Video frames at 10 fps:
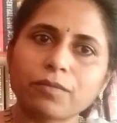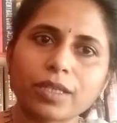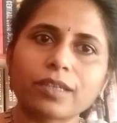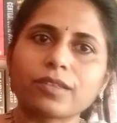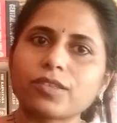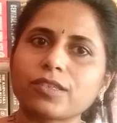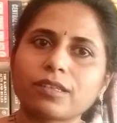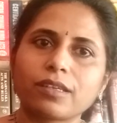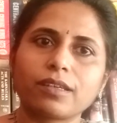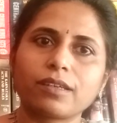
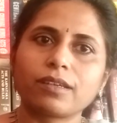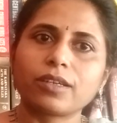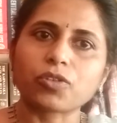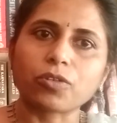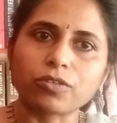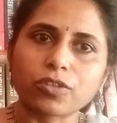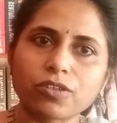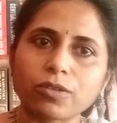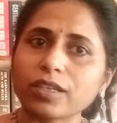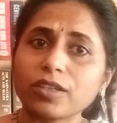begins his or her
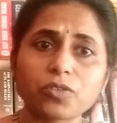story.